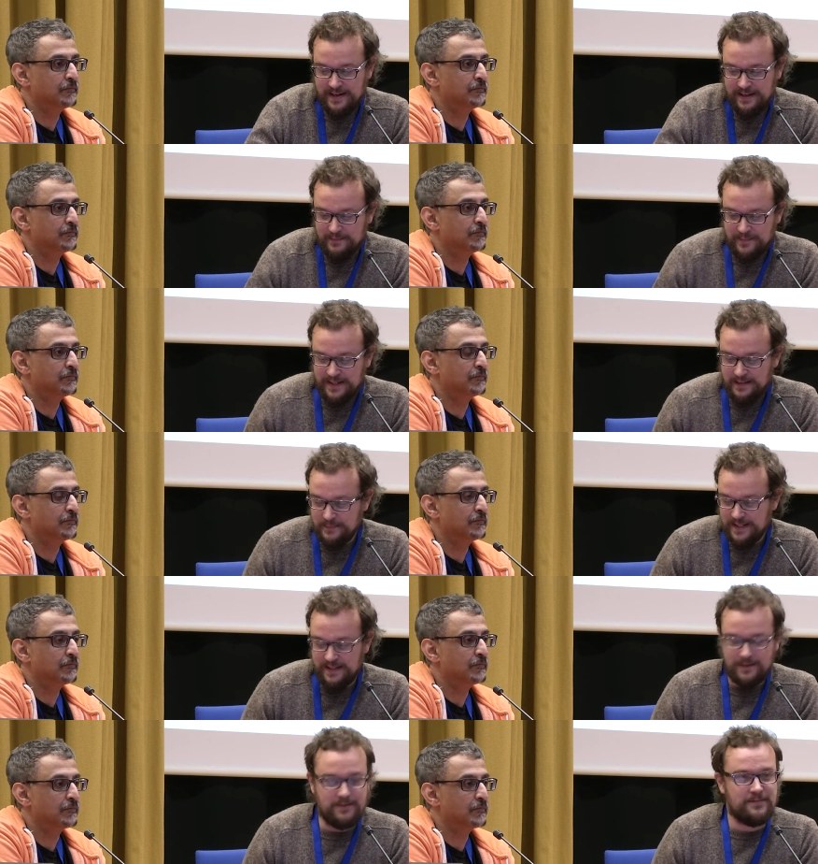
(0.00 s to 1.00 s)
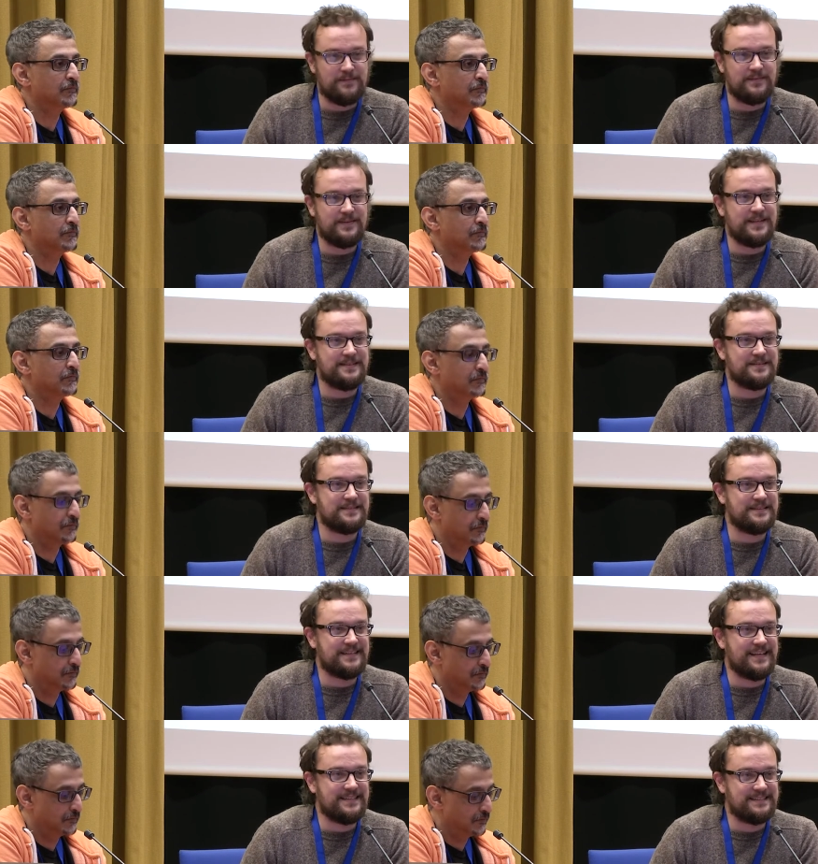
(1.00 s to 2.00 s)
Speaker 1: many many many of little
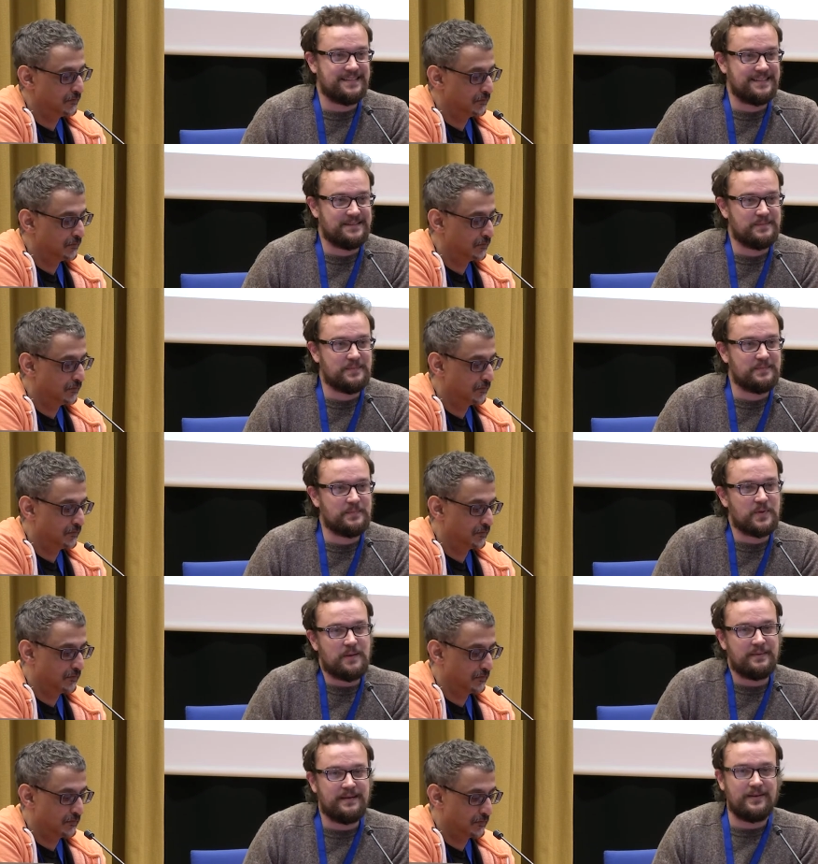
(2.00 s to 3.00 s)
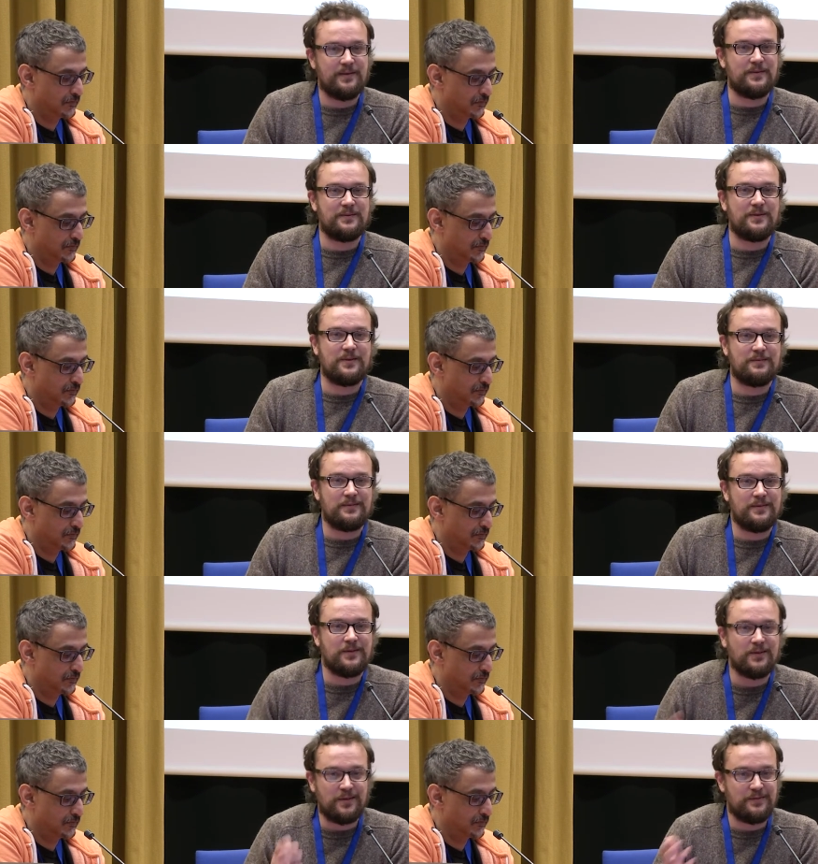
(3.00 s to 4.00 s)
details that probably not none of
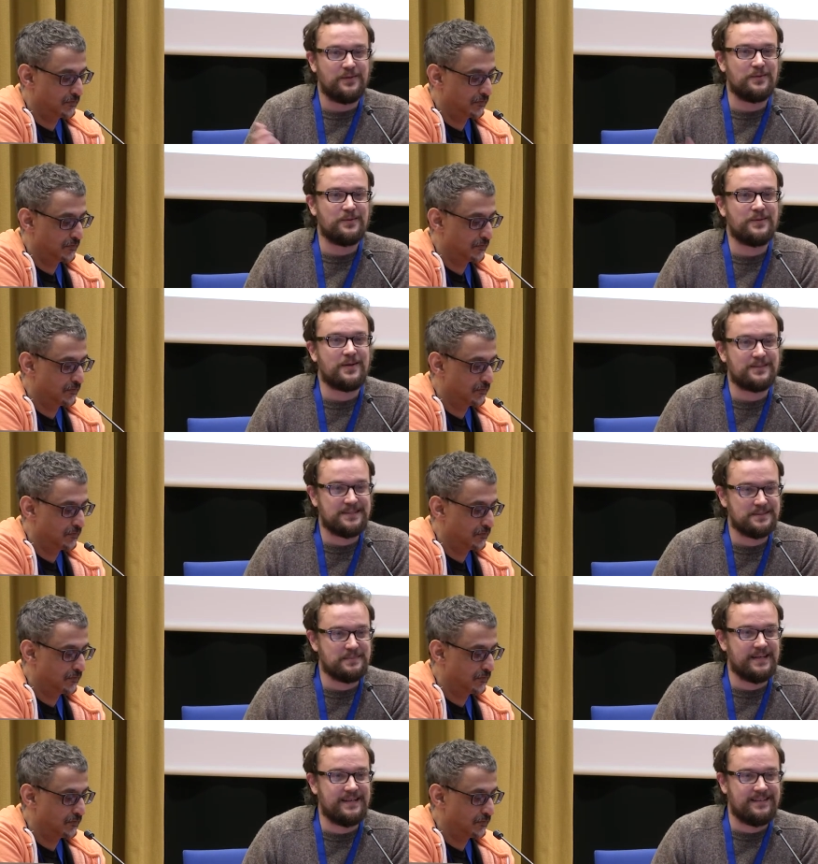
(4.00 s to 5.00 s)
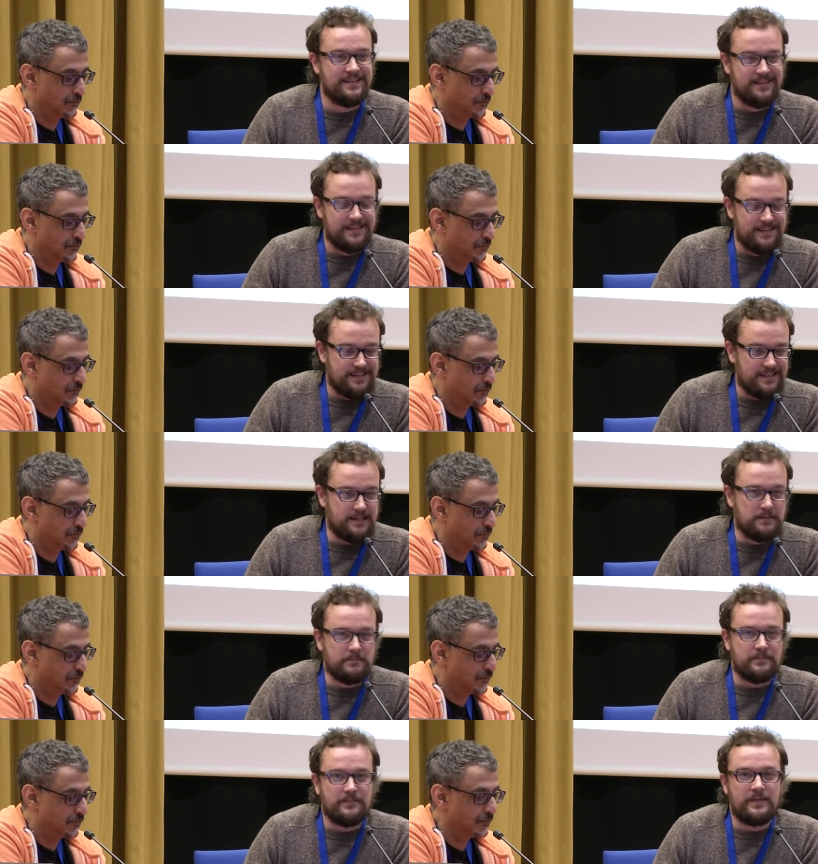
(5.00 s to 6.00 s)
not all of you noticed, but
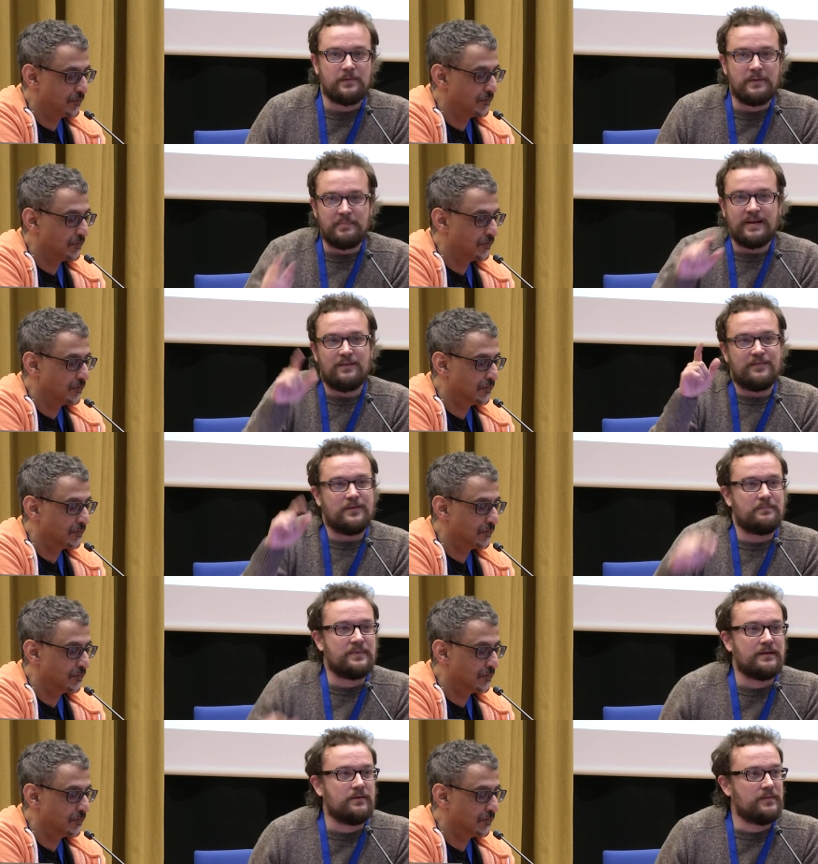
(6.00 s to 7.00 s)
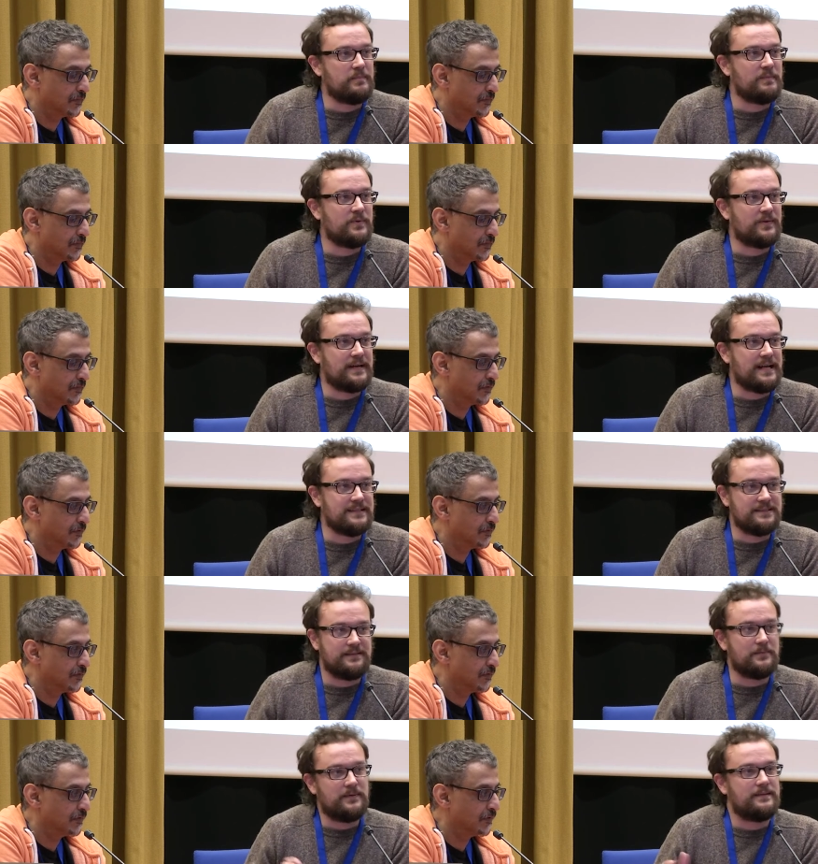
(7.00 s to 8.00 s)
um, they were part of the part of the people
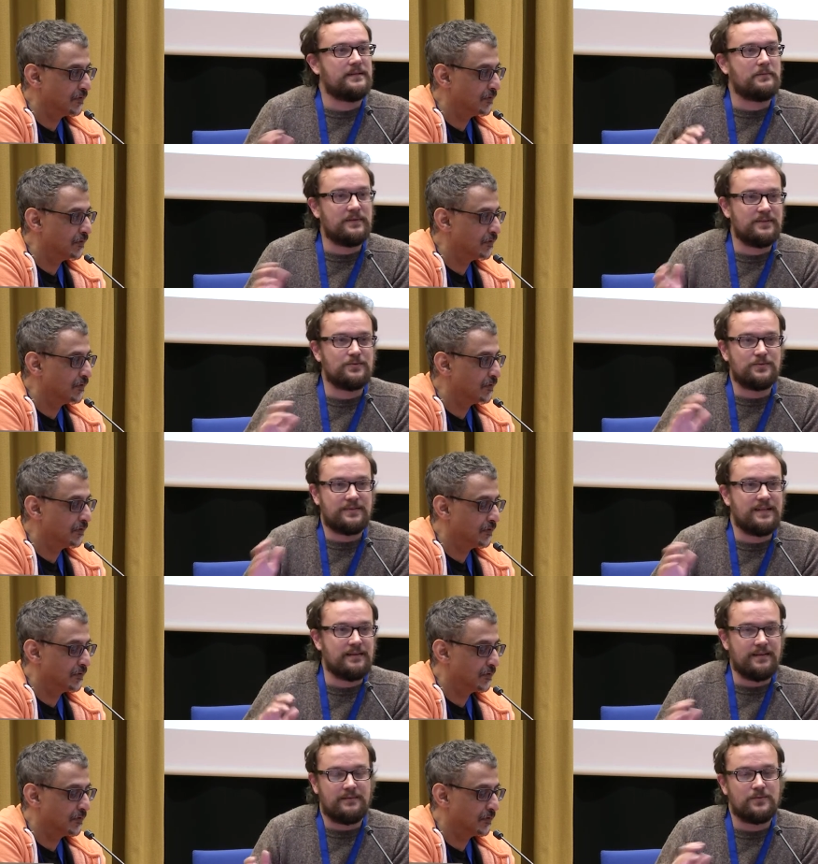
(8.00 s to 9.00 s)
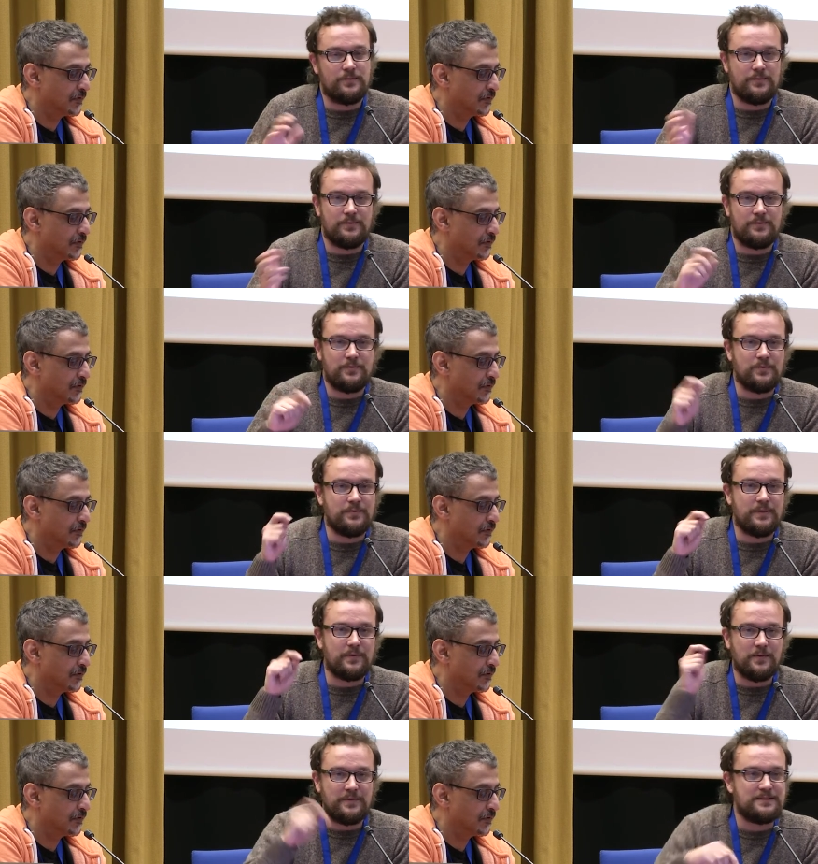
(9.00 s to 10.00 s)
organizing. They were they wanted to tell that to to
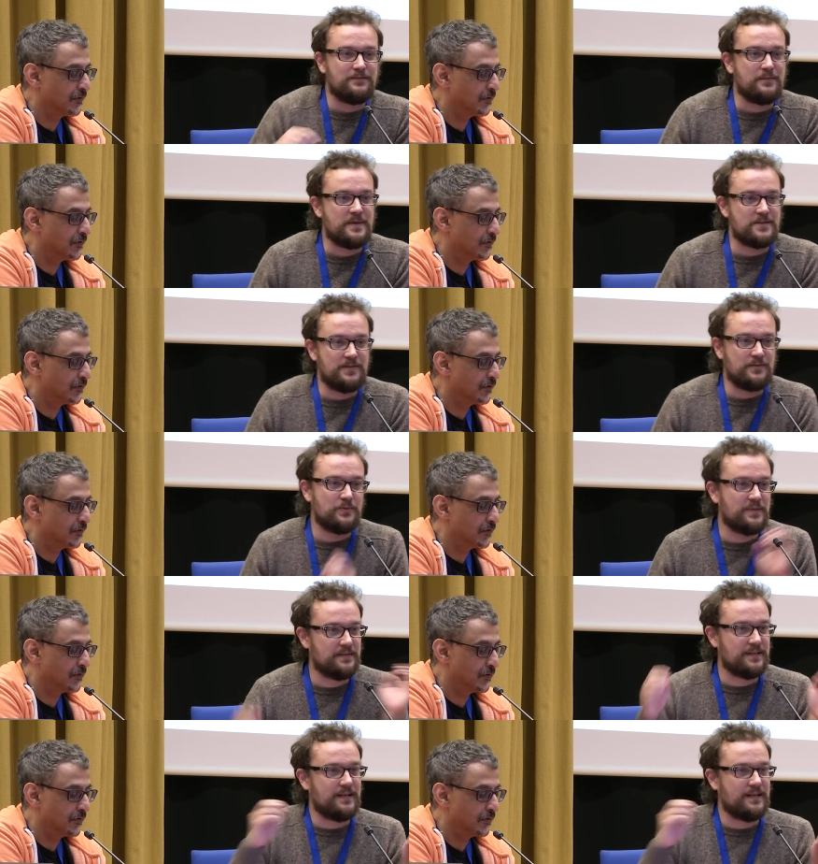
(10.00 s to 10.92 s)
include this information in Twitter